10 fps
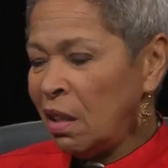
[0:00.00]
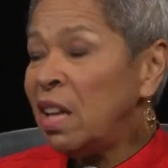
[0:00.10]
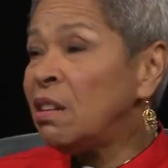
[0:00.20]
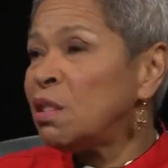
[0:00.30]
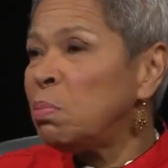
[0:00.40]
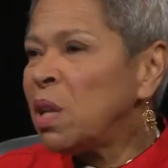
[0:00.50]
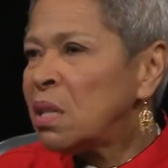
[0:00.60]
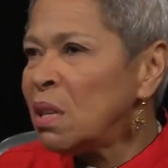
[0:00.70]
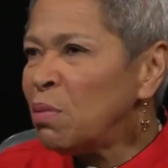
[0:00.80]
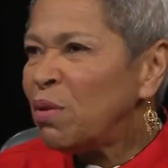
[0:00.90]
let us play
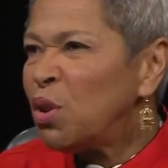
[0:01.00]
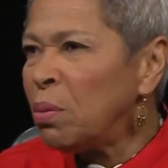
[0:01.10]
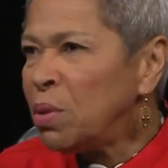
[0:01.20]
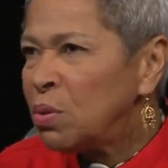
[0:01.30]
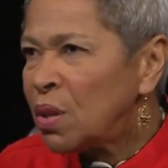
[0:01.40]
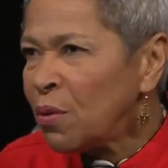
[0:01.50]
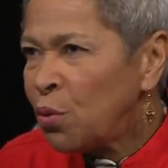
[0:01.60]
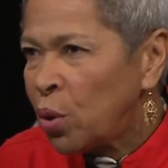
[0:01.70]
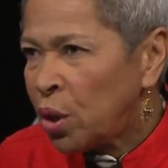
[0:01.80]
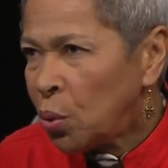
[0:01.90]
some of your music
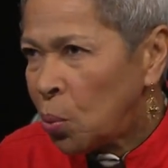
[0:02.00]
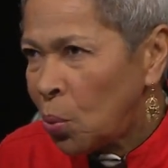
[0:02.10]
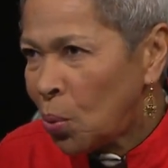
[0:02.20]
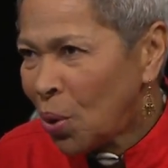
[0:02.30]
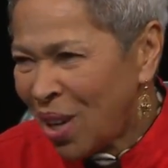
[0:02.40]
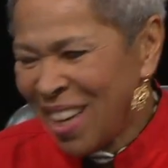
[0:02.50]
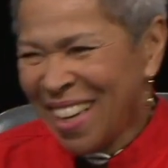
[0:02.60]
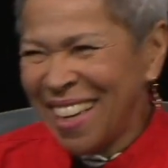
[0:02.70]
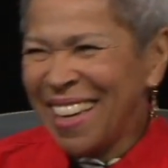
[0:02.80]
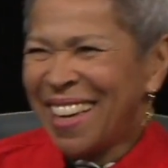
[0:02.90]
for you. Hello.
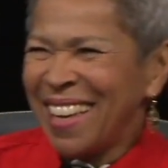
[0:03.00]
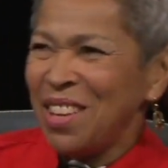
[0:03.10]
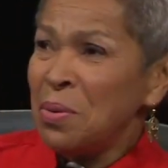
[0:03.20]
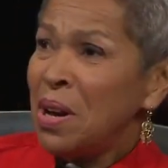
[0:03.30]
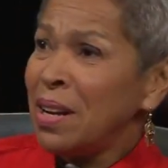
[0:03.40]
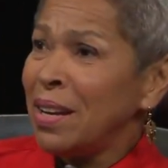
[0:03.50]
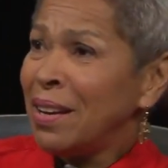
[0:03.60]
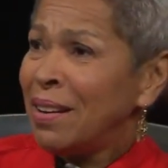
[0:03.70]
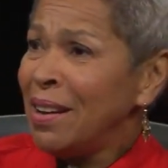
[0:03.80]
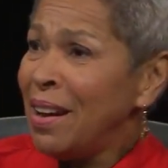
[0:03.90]
You want to
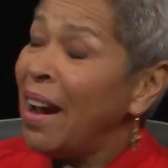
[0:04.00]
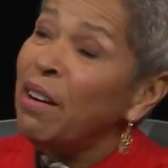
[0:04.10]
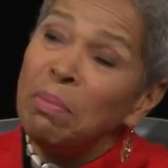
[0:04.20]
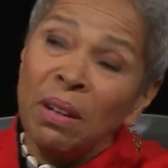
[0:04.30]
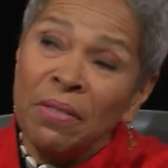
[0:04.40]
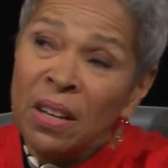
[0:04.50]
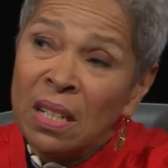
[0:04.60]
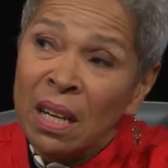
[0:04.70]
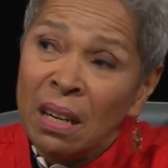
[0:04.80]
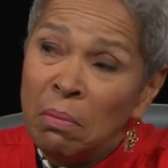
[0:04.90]
hear Harry
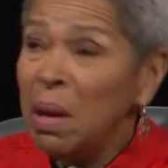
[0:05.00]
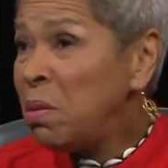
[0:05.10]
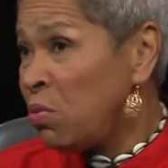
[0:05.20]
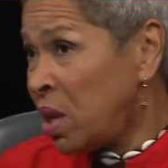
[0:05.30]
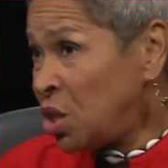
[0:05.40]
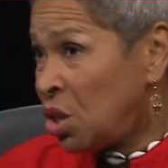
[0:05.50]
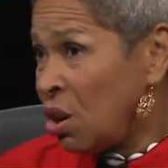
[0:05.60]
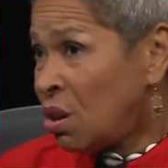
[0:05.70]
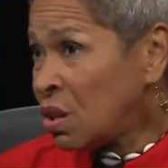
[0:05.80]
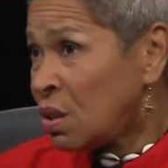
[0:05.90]
Belafonte? Uh-huh. Maybe Ray
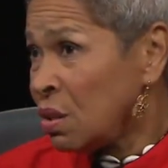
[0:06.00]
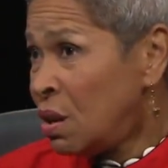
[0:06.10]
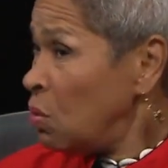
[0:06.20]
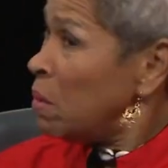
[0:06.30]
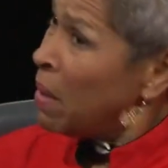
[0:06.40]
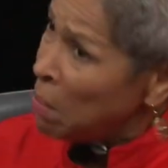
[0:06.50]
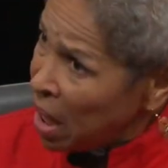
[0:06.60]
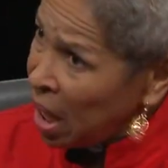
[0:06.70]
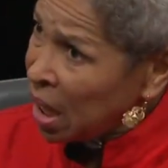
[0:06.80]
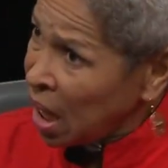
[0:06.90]
Charles. Mm. What about
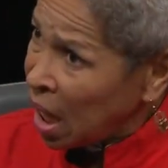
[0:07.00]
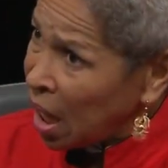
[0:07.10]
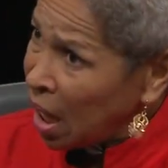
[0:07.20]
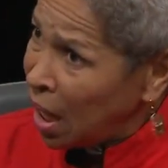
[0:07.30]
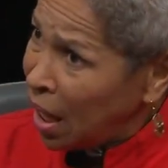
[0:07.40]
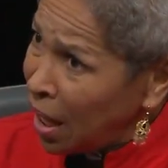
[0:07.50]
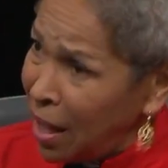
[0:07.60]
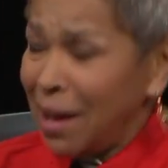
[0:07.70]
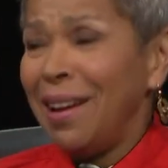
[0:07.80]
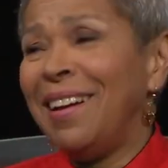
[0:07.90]
Mahalia? Okay.
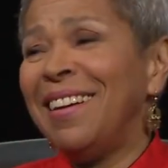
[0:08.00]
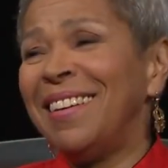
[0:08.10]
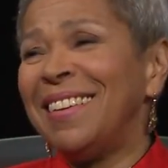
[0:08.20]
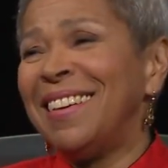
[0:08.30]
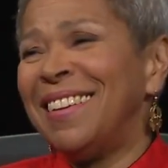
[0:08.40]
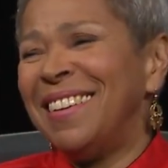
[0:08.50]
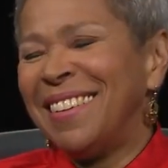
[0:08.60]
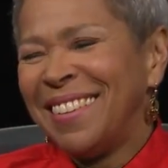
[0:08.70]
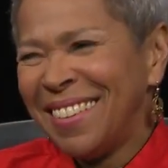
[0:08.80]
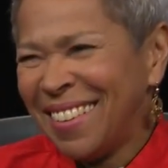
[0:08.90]
All right.